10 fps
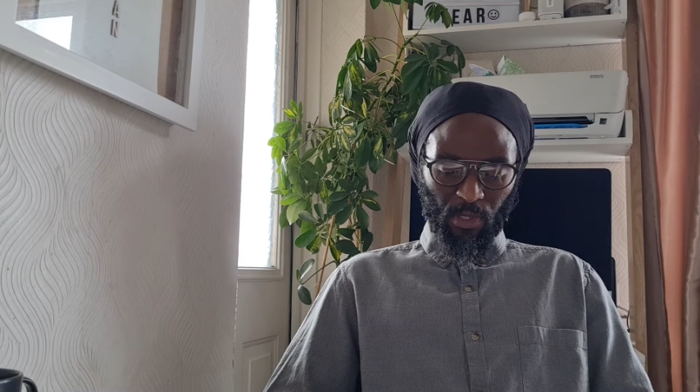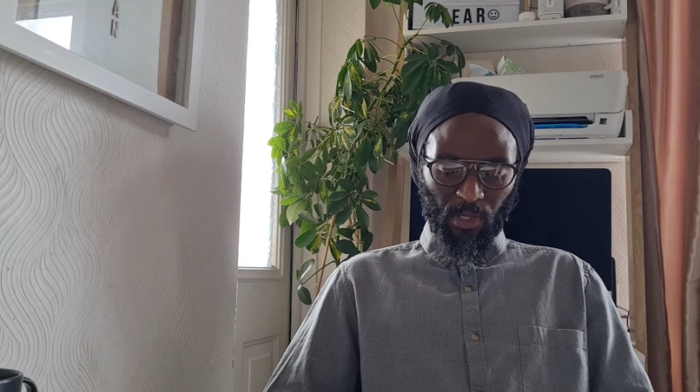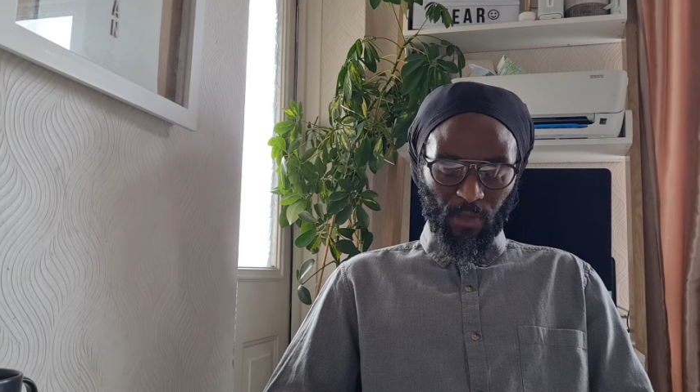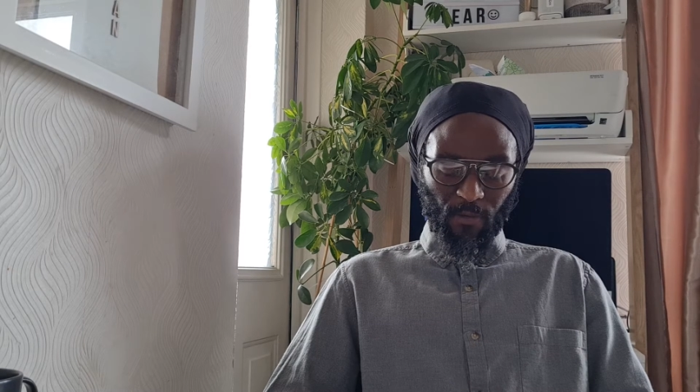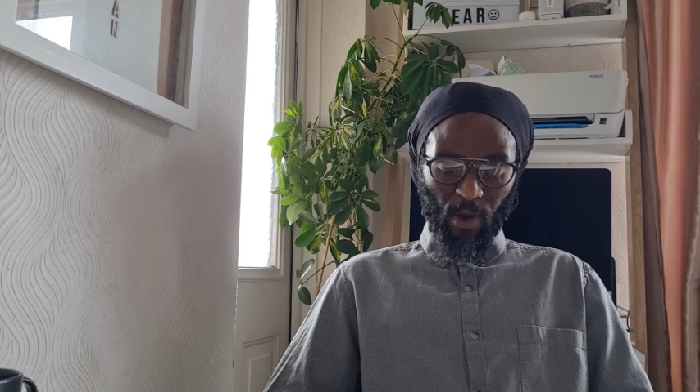
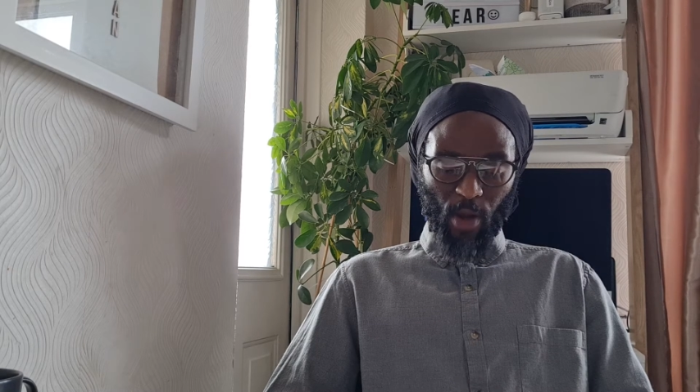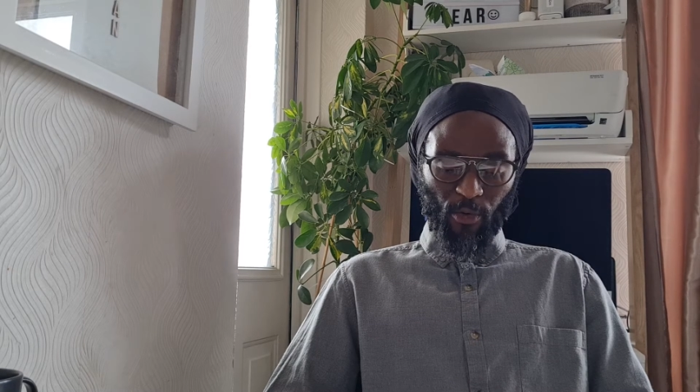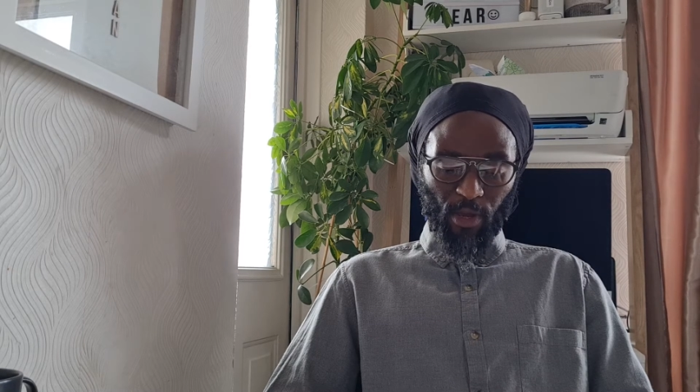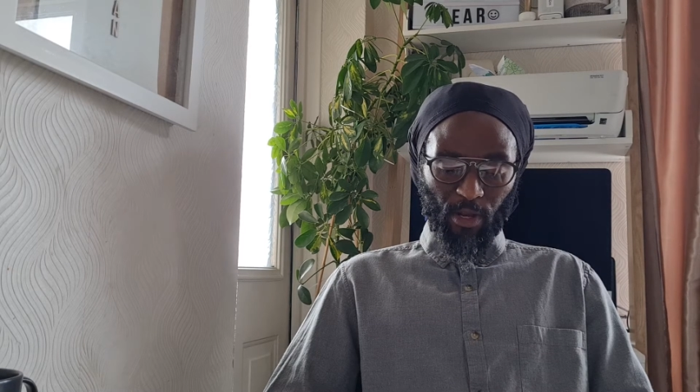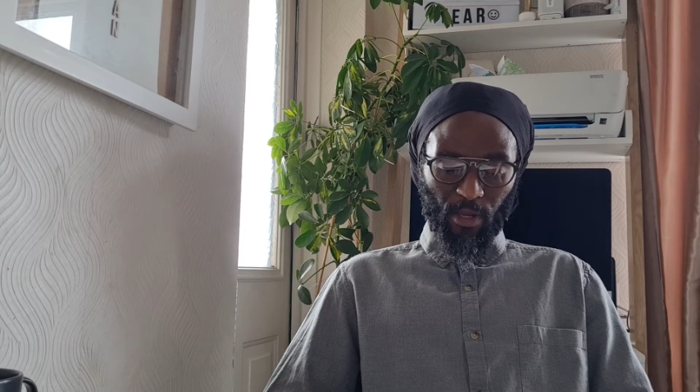If you're going to
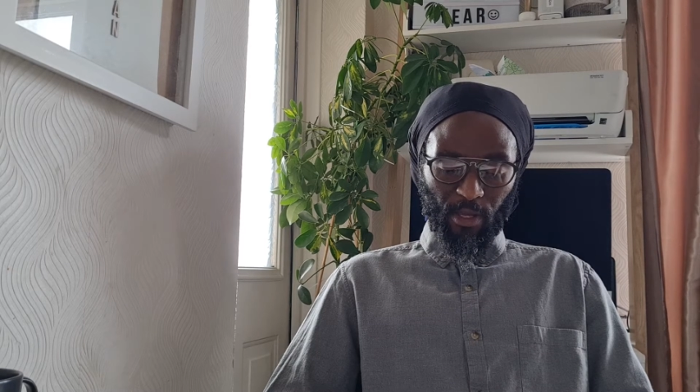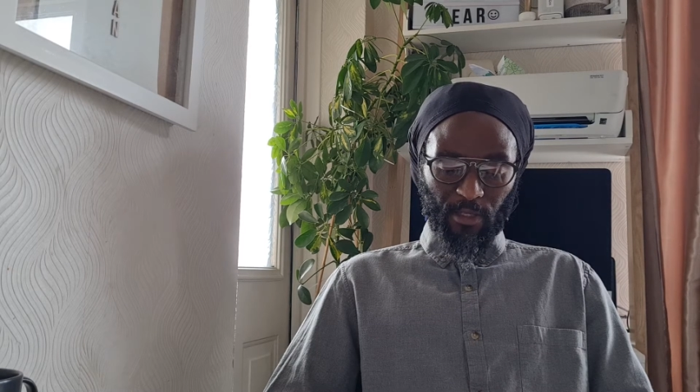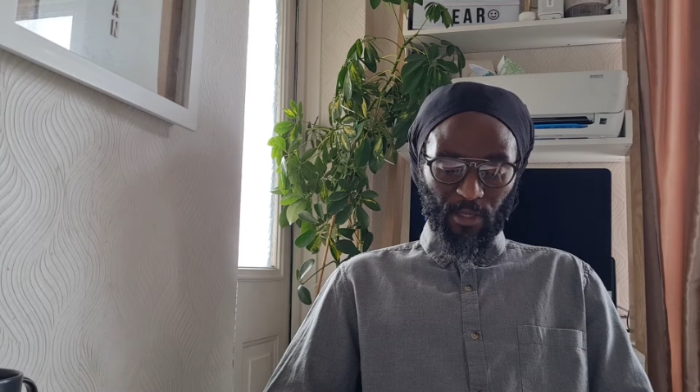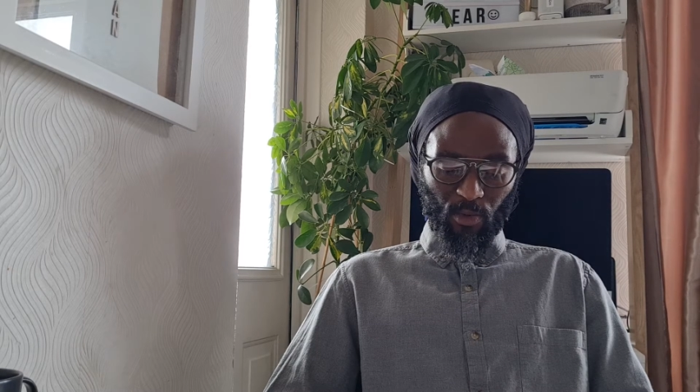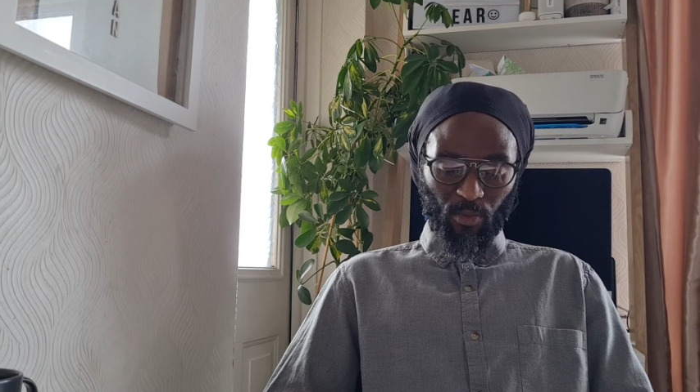read,
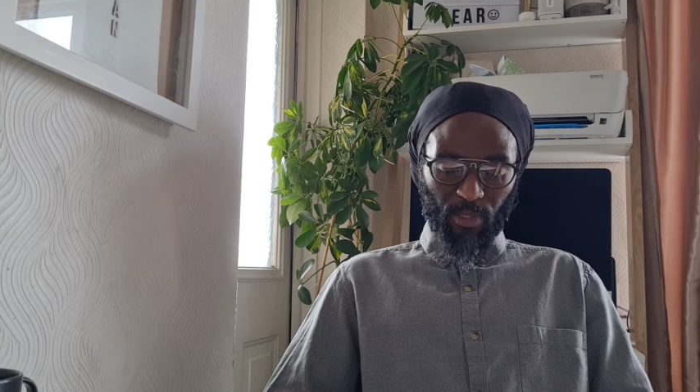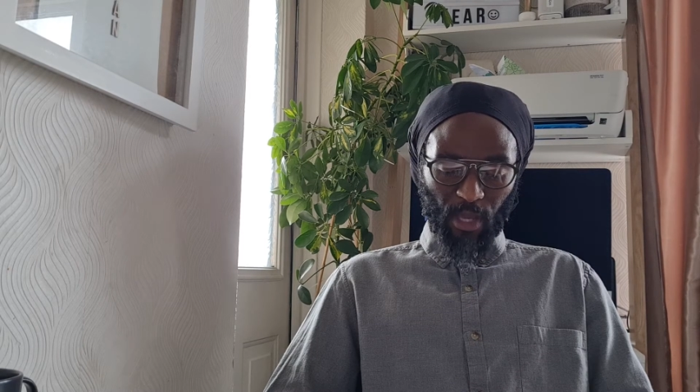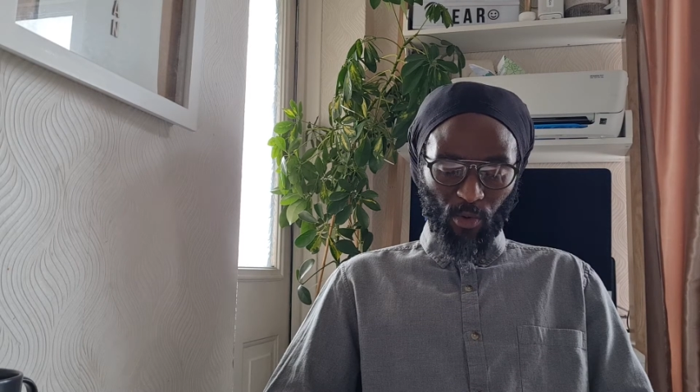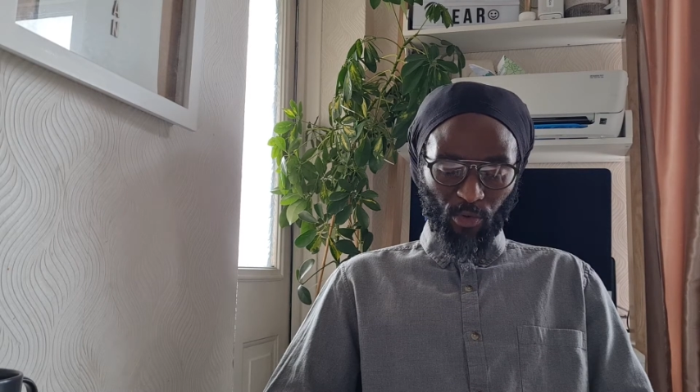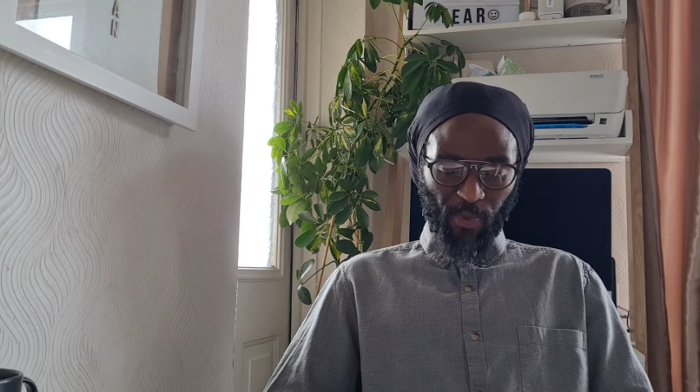let me tell you
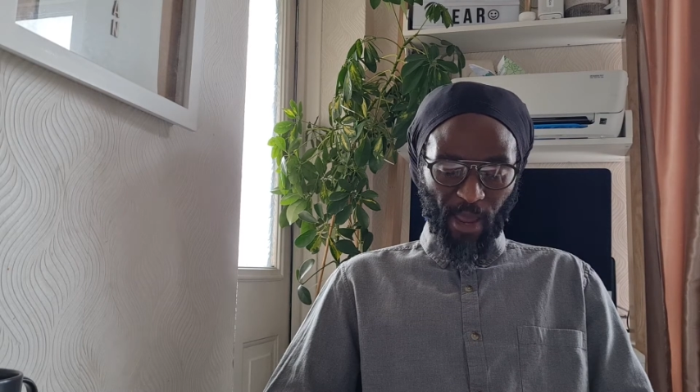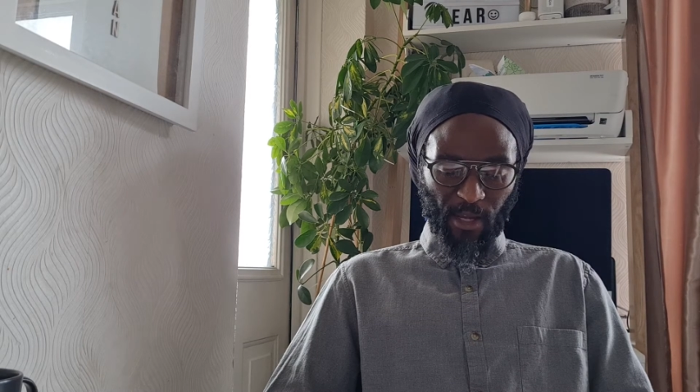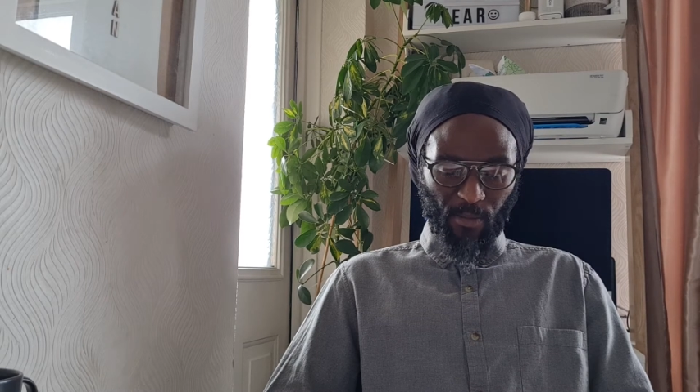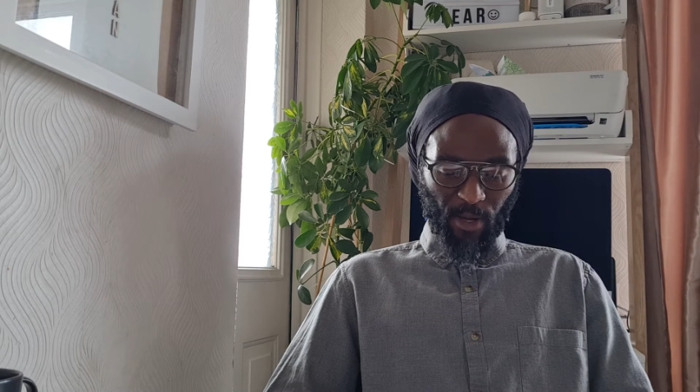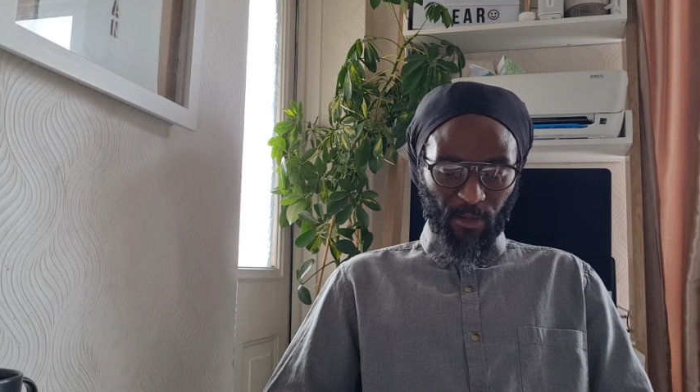which part,
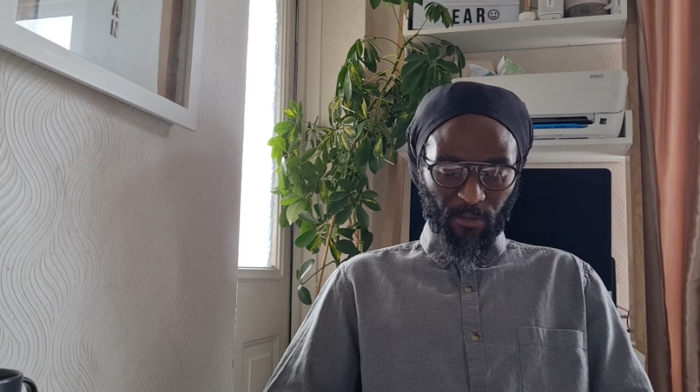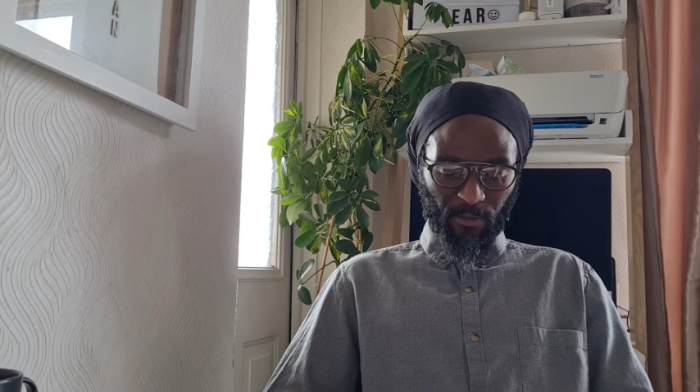man.